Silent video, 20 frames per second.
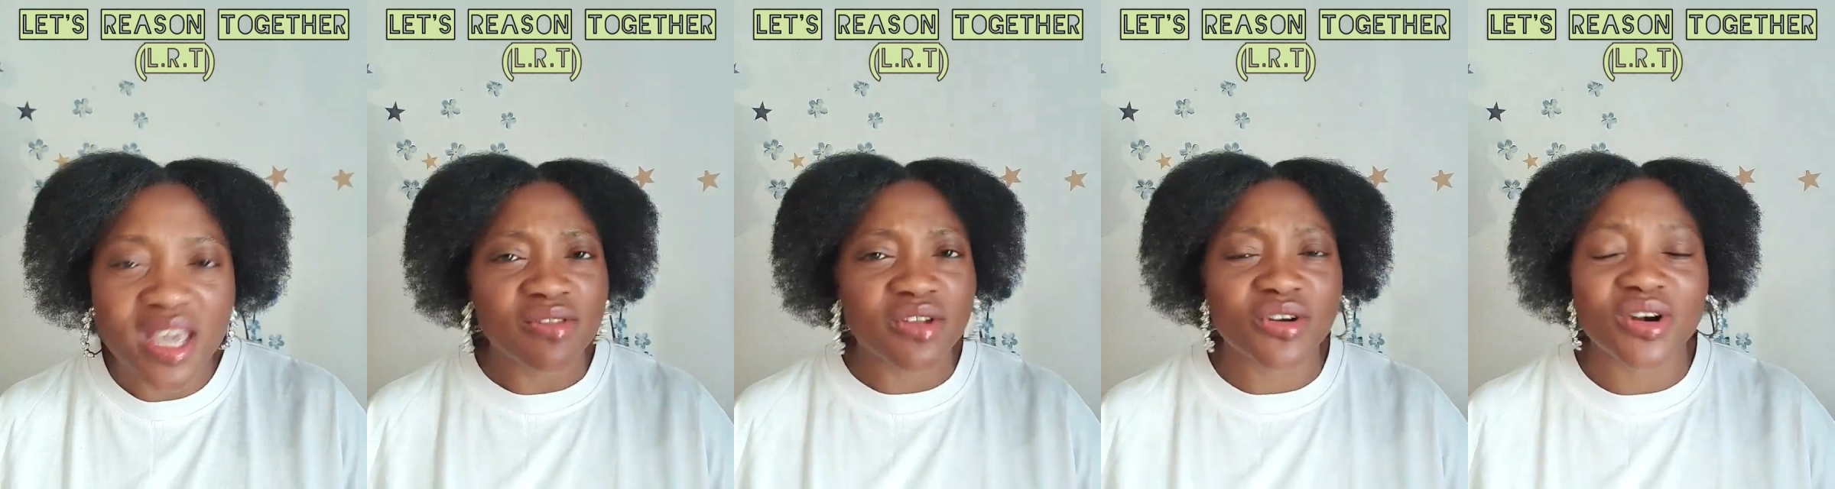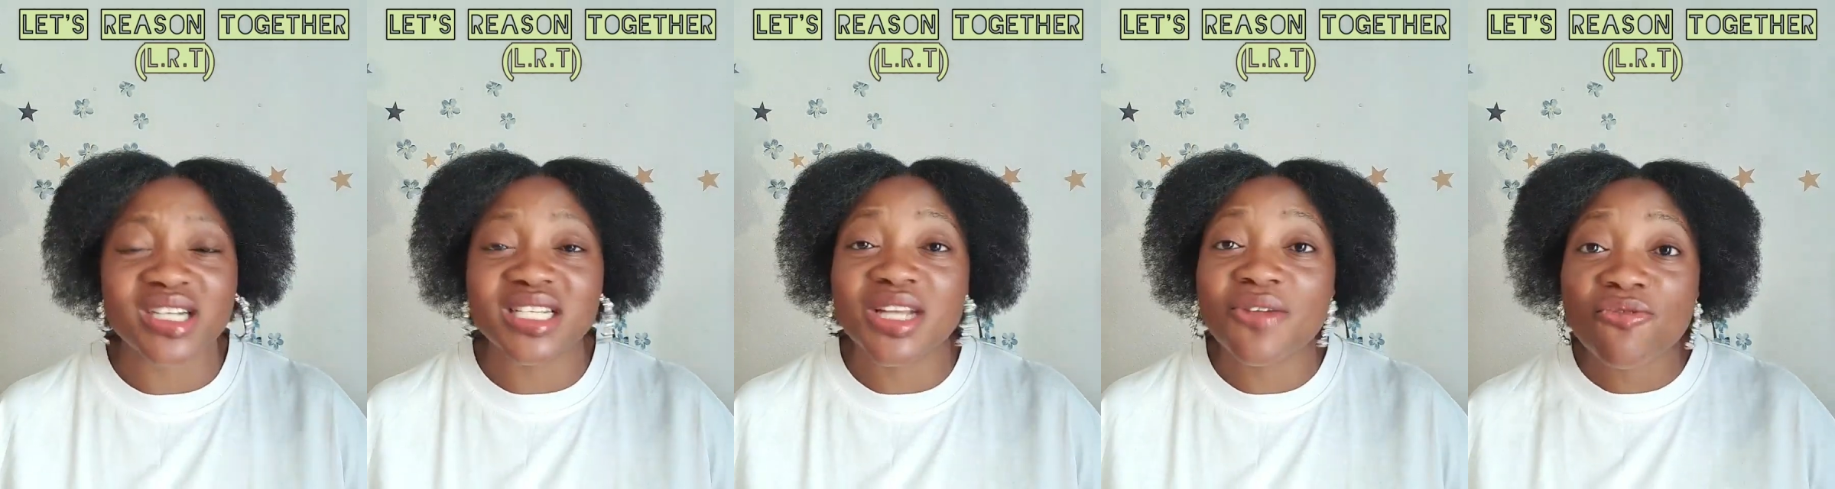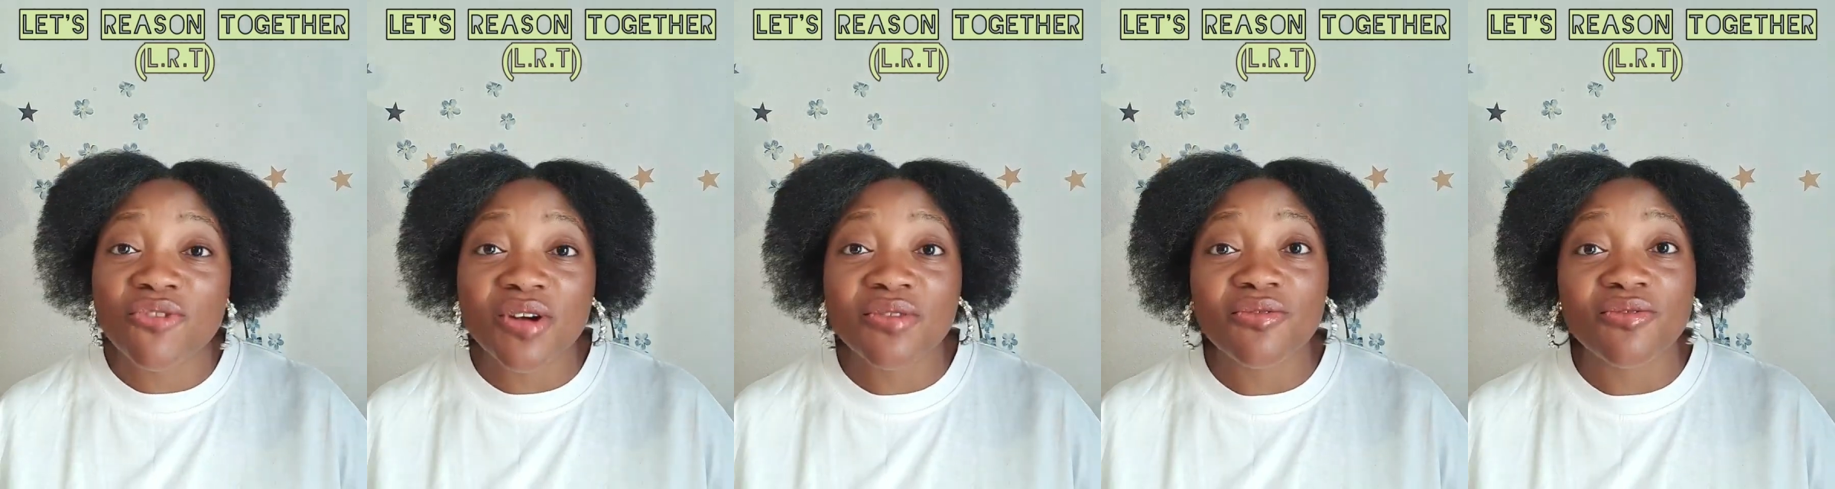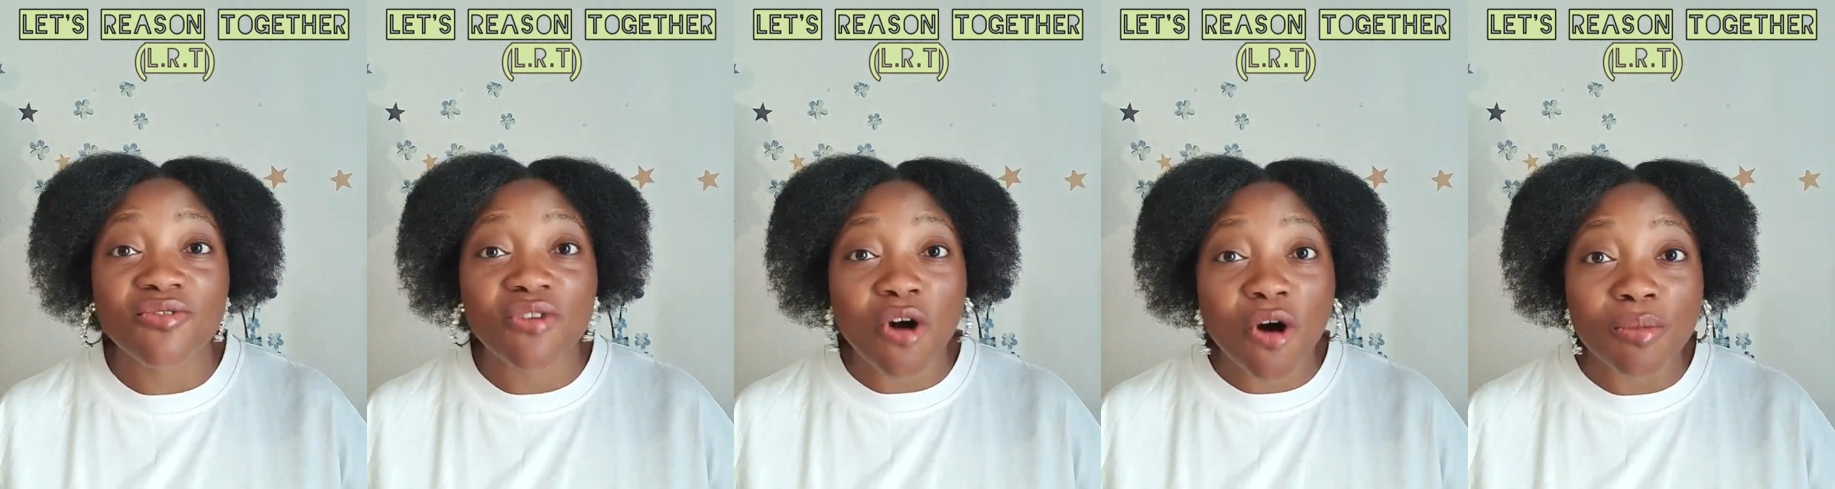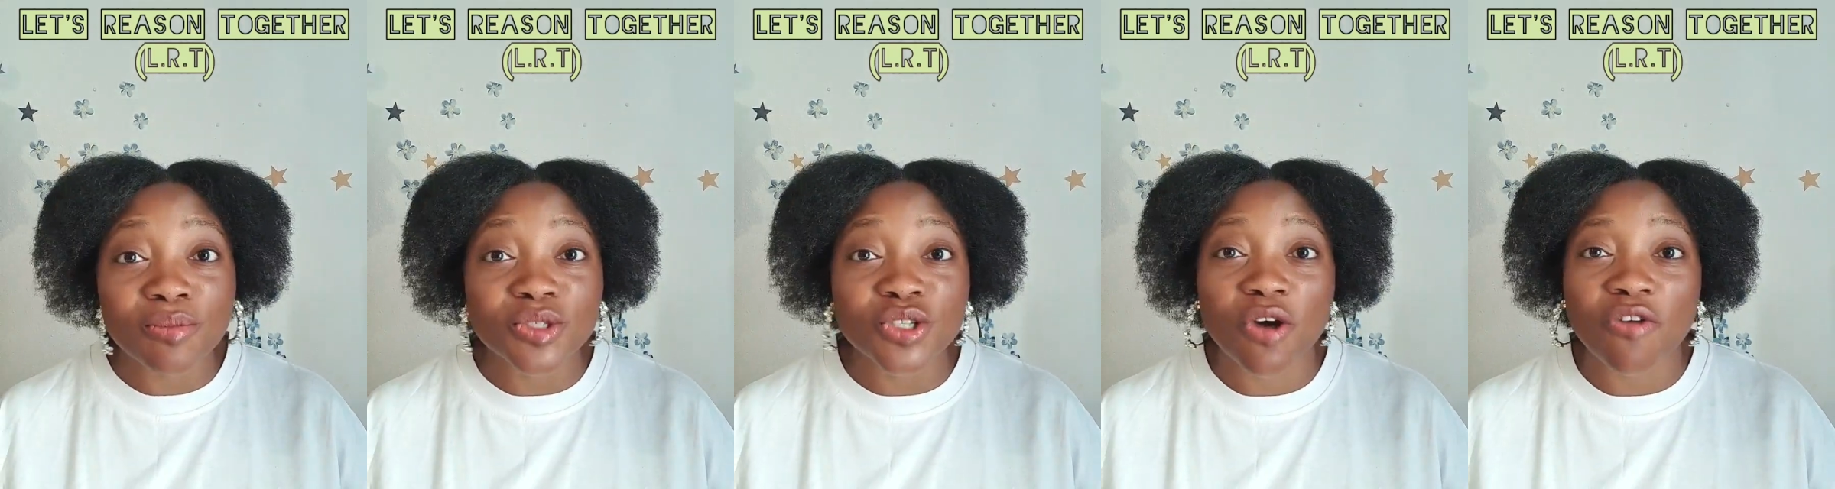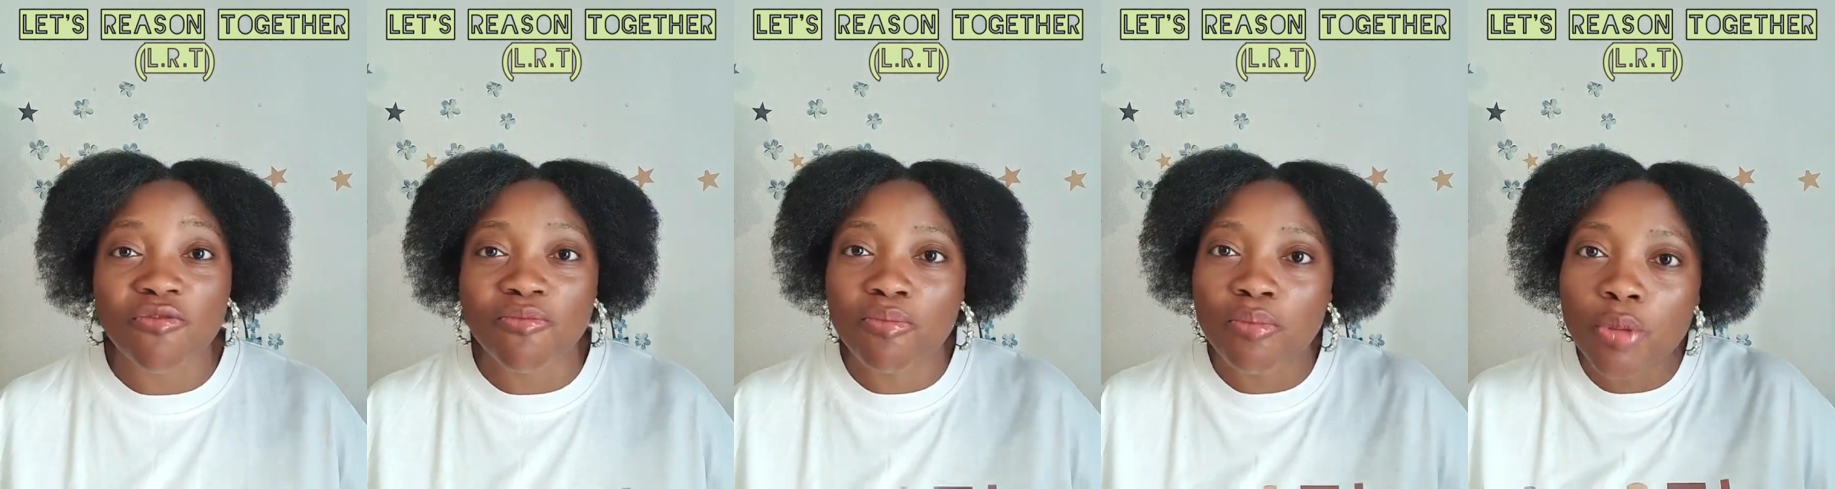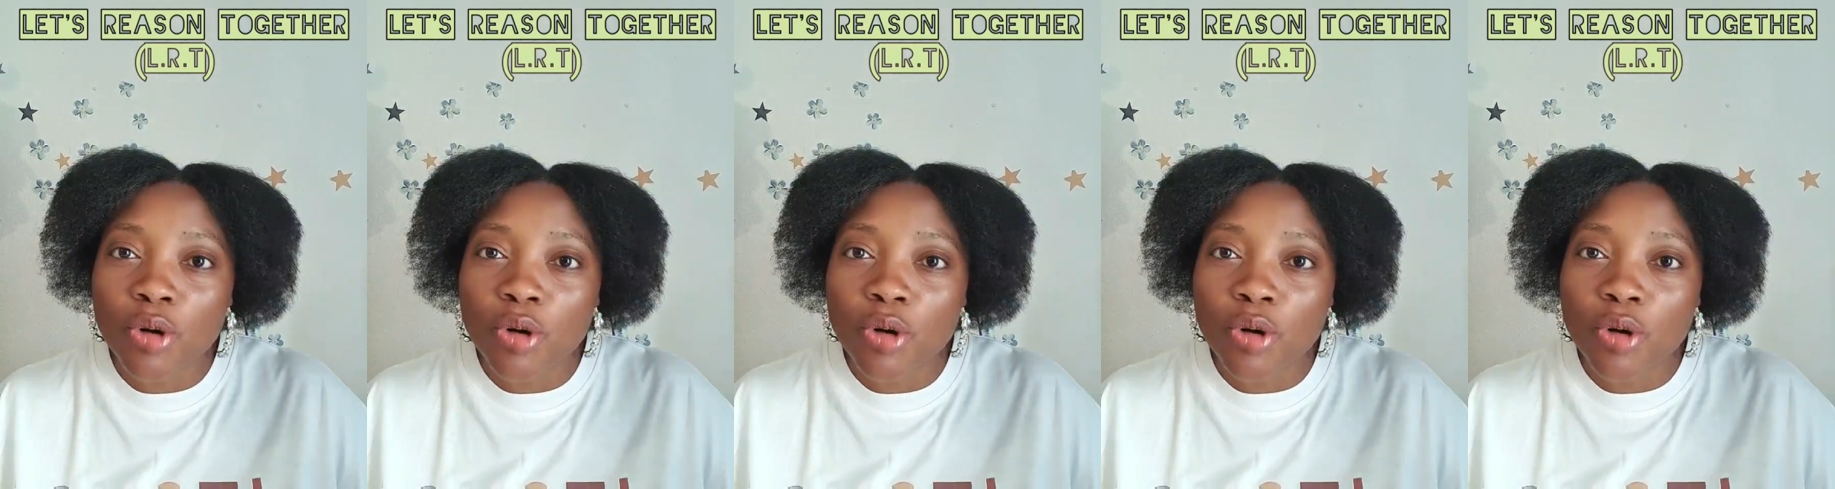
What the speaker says: There are different forms of